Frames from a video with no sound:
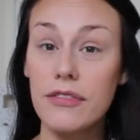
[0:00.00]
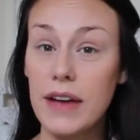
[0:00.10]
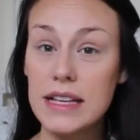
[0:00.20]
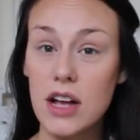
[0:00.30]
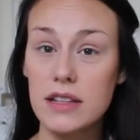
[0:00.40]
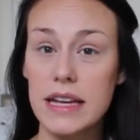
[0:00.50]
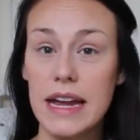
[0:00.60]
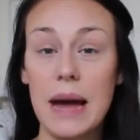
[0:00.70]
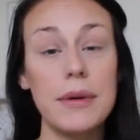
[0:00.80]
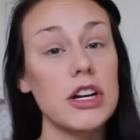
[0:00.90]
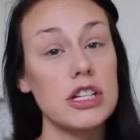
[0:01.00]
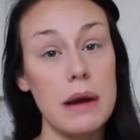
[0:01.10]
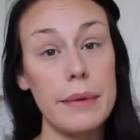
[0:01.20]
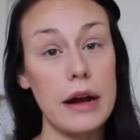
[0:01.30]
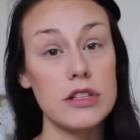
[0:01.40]
the face all done, I'm going to go do
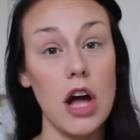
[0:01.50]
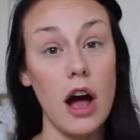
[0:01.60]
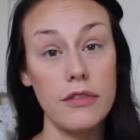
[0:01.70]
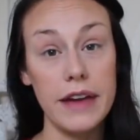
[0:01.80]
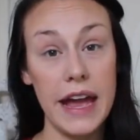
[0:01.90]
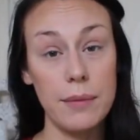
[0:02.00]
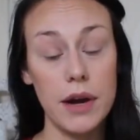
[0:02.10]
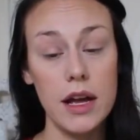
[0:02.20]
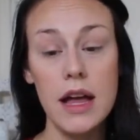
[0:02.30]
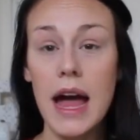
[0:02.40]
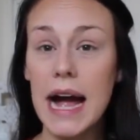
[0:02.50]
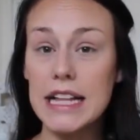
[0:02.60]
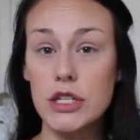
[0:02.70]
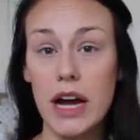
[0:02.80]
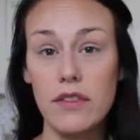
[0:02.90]
my brows off camera.
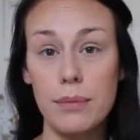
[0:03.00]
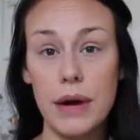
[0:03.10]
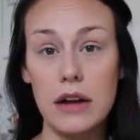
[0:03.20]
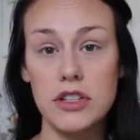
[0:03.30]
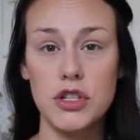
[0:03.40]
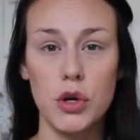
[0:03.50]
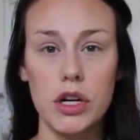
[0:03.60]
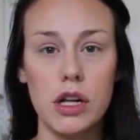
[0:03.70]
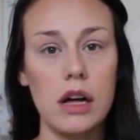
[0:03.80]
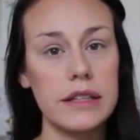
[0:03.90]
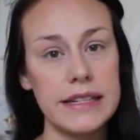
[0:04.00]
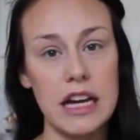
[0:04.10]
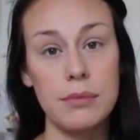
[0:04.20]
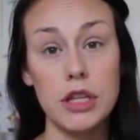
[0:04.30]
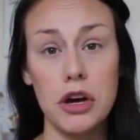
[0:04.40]
I do have a brow tutorial, I'll link
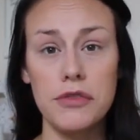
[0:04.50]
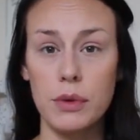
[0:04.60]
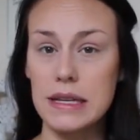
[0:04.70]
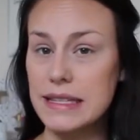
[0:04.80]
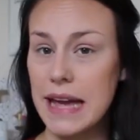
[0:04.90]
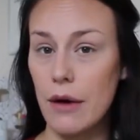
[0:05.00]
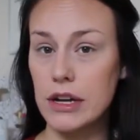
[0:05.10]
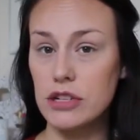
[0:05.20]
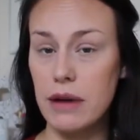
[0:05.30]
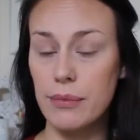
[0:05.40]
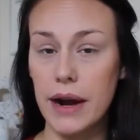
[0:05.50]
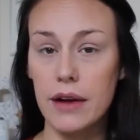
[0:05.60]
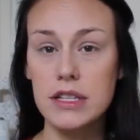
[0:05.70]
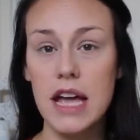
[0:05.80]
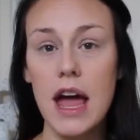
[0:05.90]
down below if you want to see how I do my
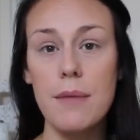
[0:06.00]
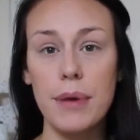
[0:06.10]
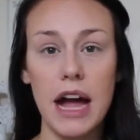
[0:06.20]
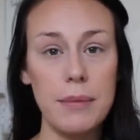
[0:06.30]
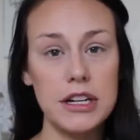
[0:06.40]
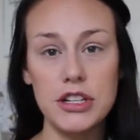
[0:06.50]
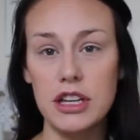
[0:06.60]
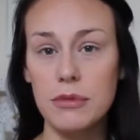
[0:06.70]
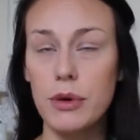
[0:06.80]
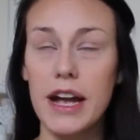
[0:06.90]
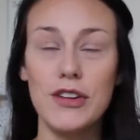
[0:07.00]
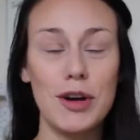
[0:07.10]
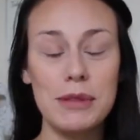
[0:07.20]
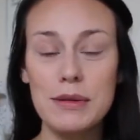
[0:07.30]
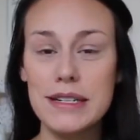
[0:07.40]
brows. But I'm going to do them the way I
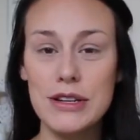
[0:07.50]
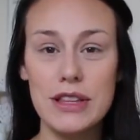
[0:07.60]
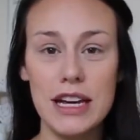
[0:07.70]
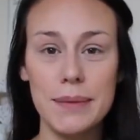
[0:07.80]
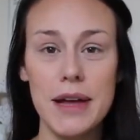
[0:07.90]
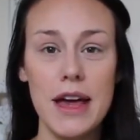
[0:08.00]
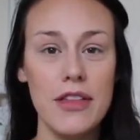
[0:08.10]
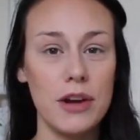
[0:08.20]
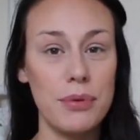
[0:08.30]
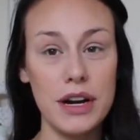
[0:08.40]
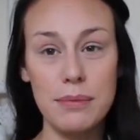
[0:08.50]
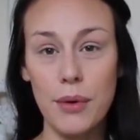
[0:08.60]
normally would do them. They're pretty